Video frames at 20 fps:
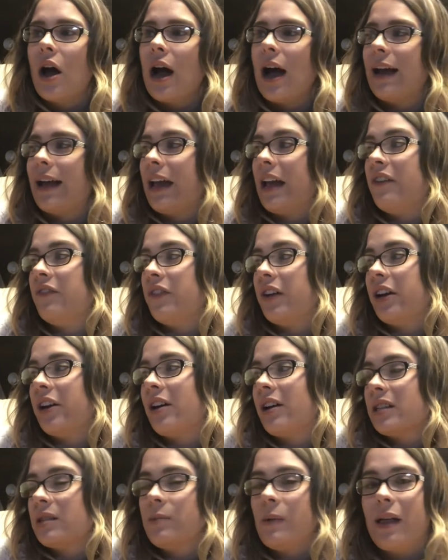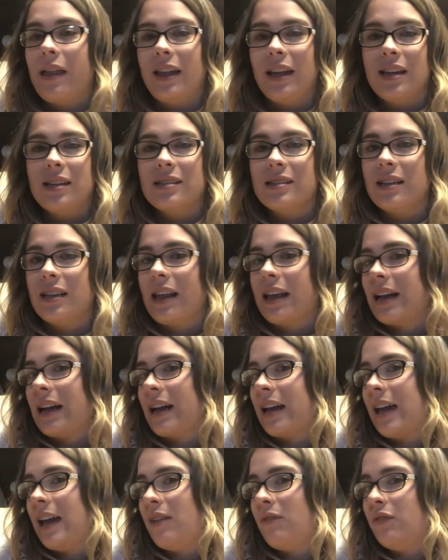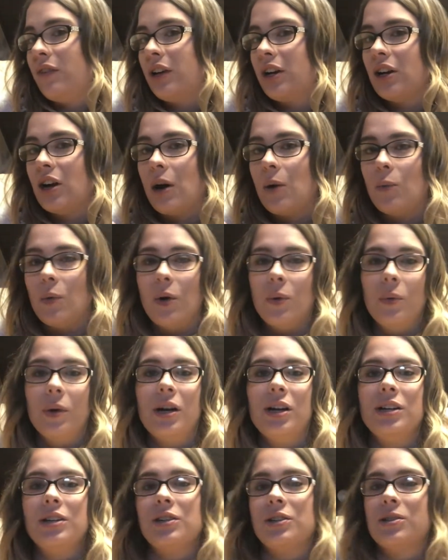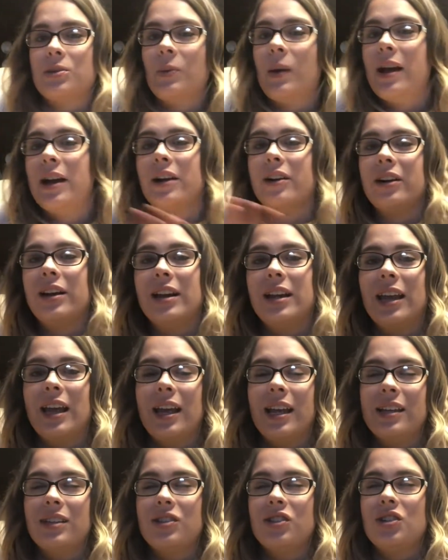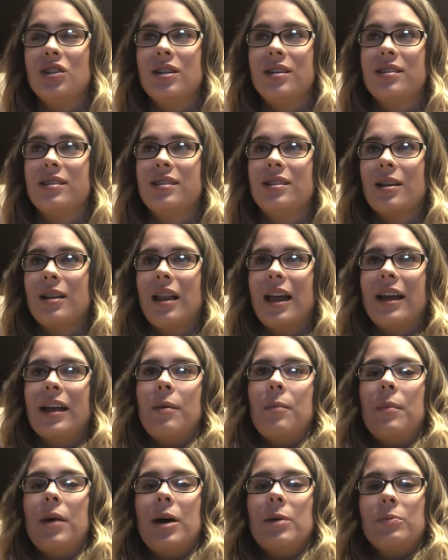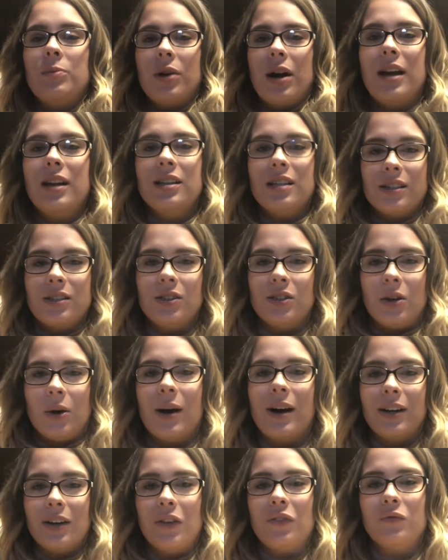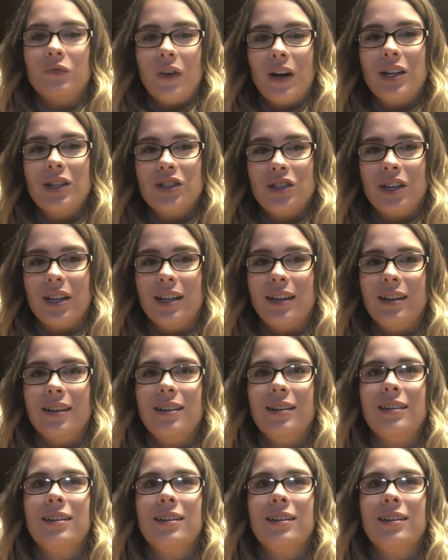I can't figure out spellings, and like I can't figure out what word goes where, and it's just like my brain doesn't know how to function.